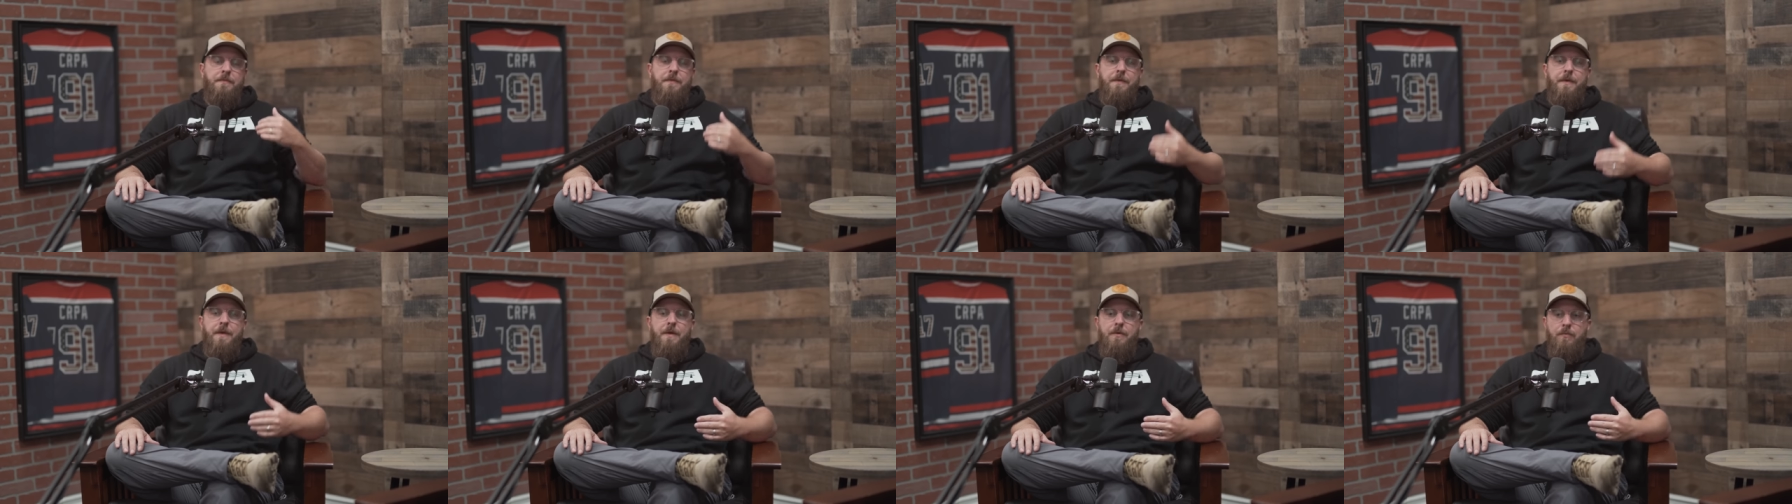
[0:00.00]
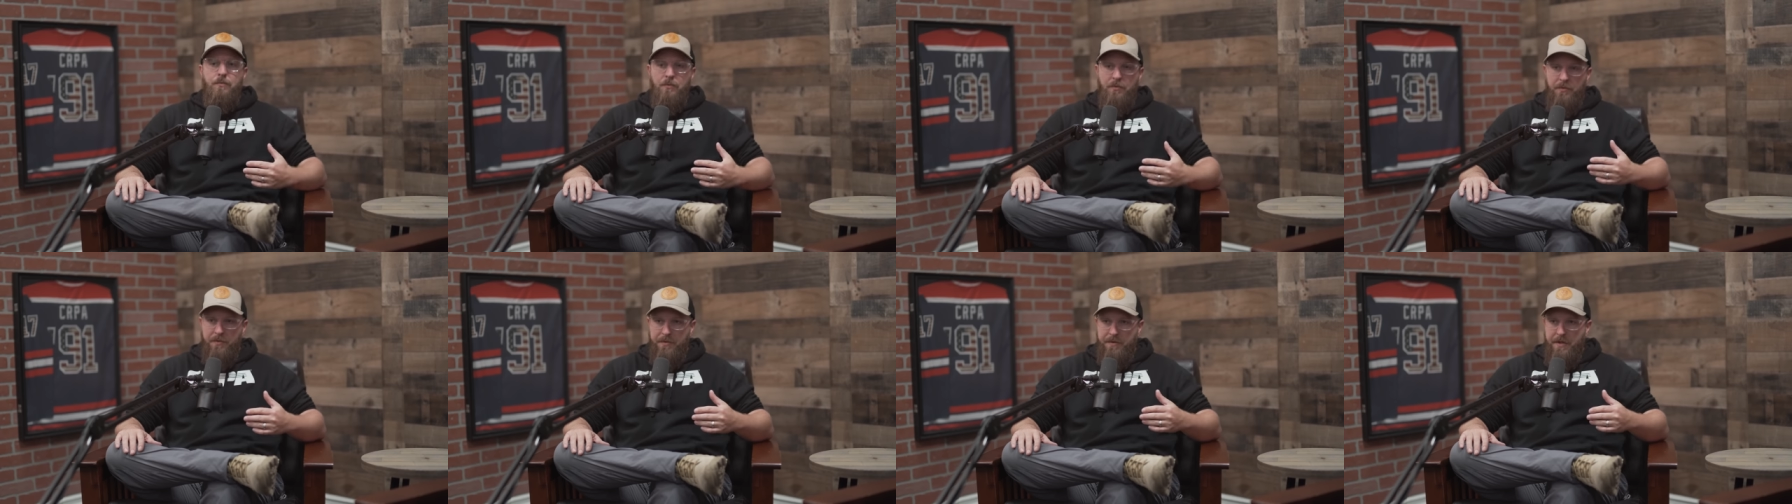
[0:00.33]
to get
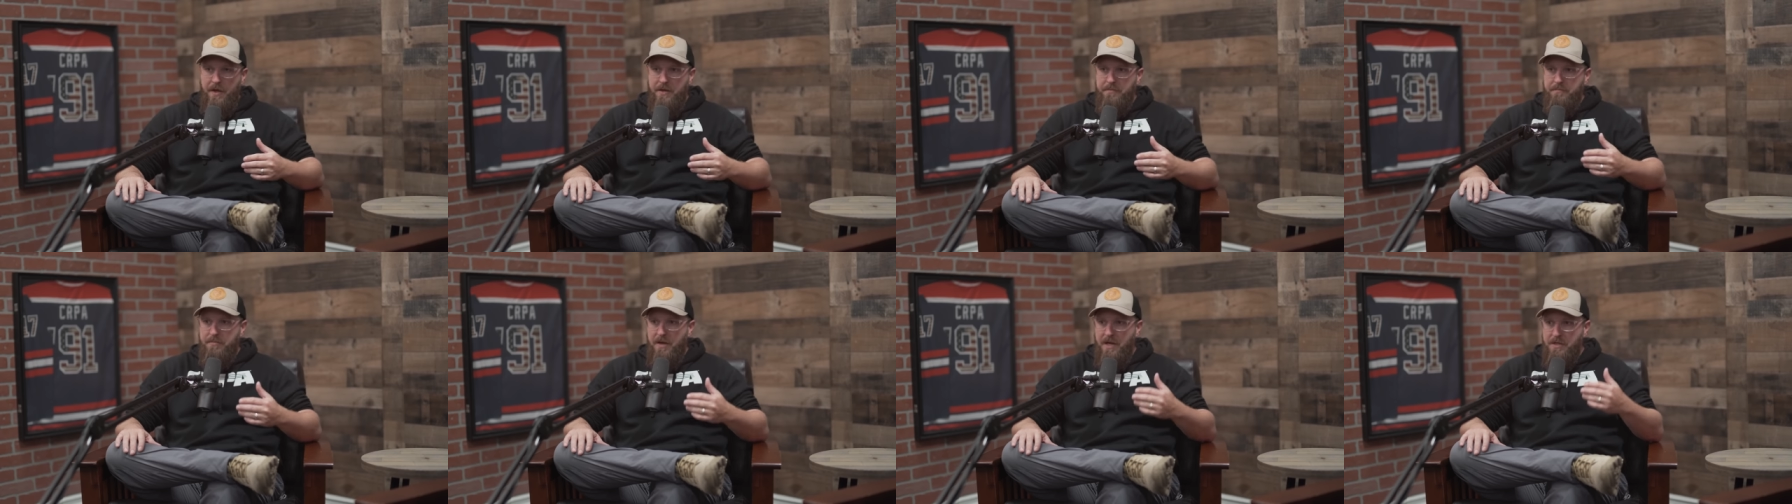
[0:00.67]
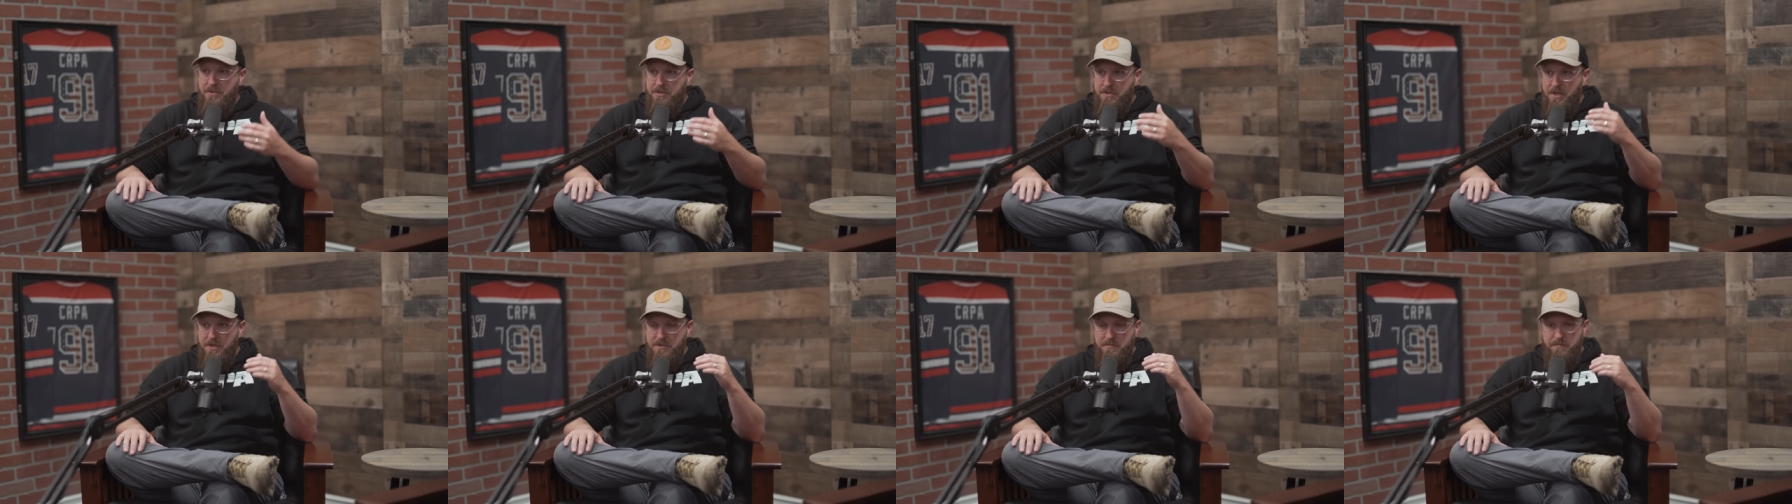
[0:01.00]
ruled on by
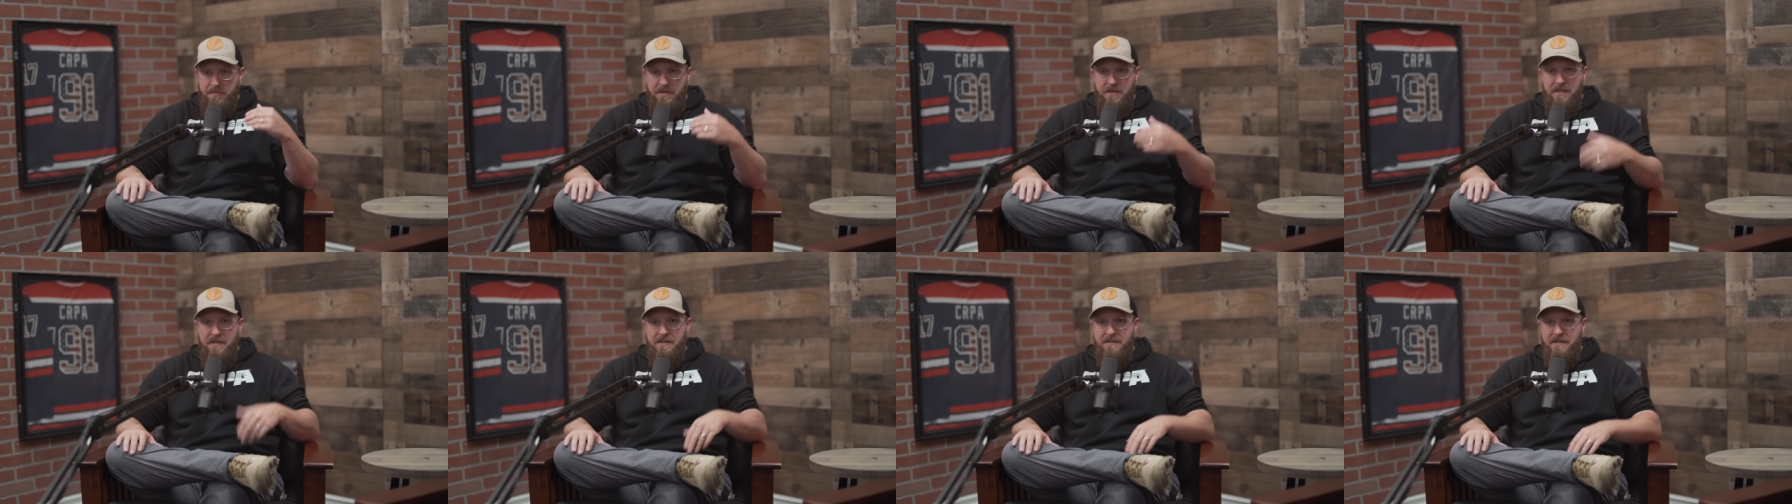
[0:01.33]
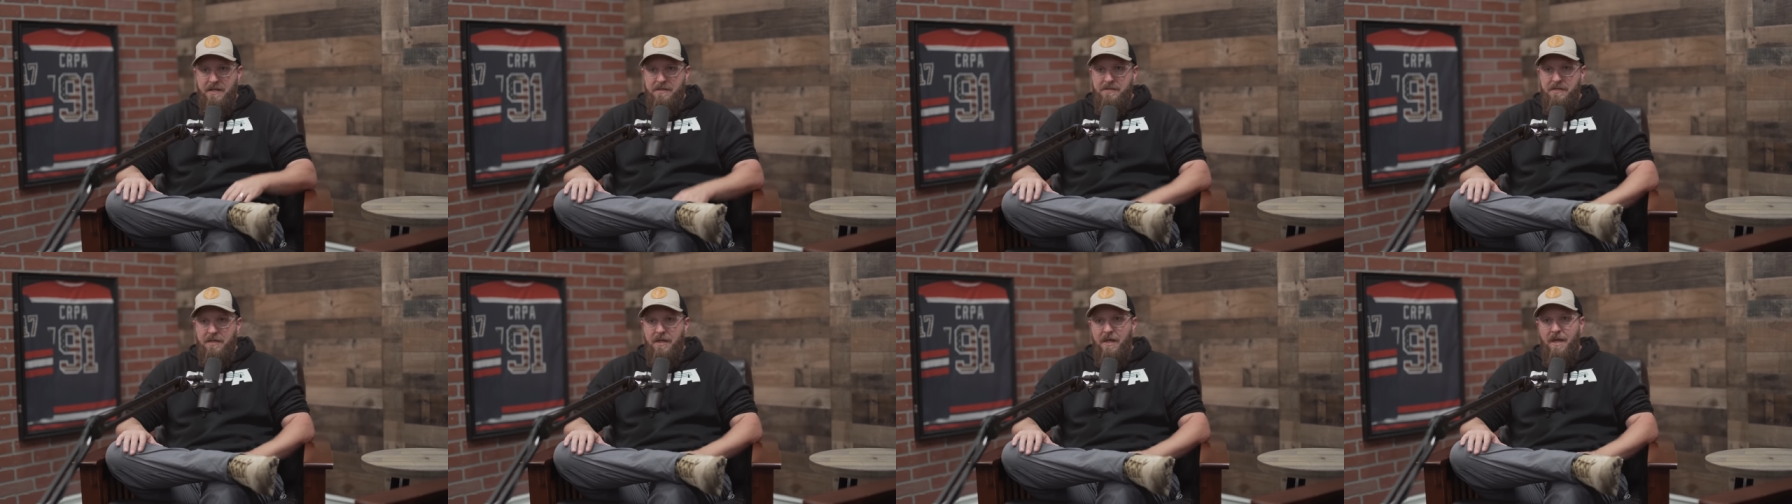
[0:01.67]
Judge
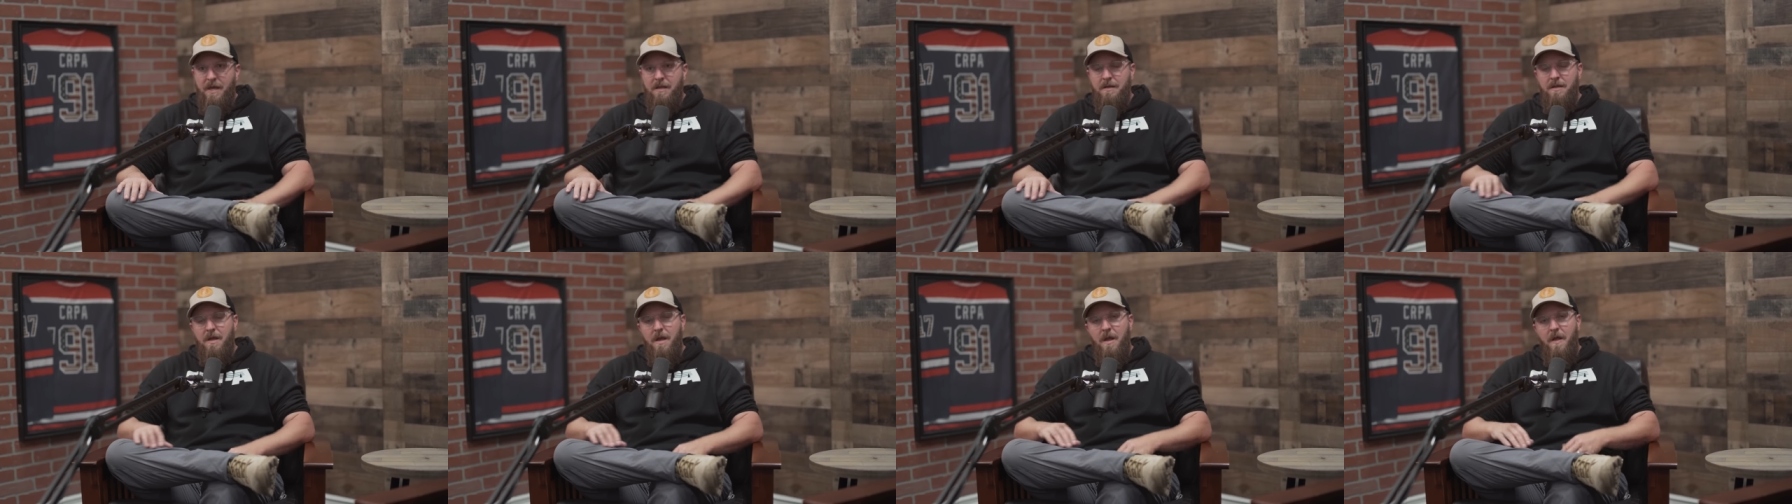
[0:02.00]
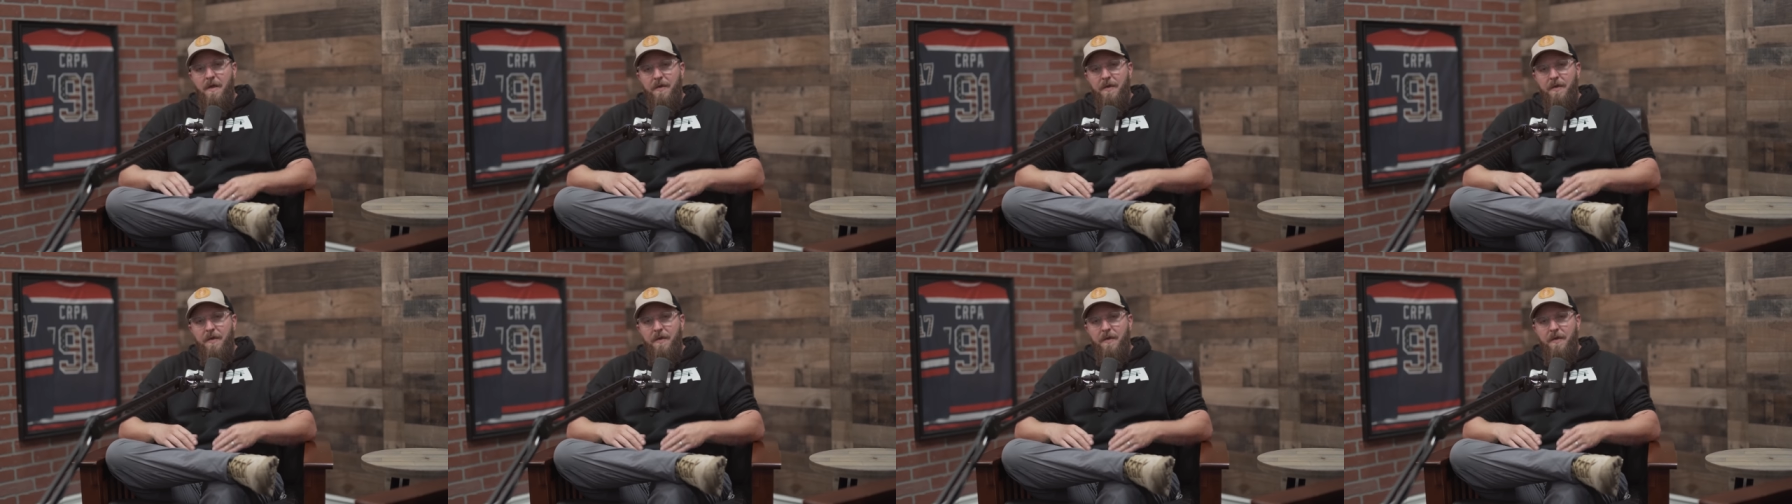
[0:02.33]
Benitez again.